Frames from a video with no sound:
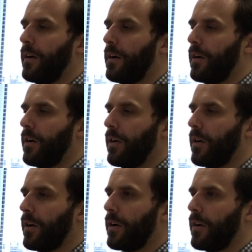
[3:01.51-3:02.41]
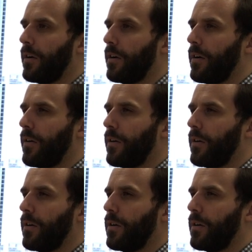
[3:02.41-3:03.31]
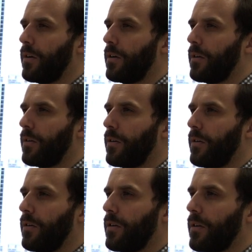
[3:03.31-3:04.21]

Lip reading: (not speaking)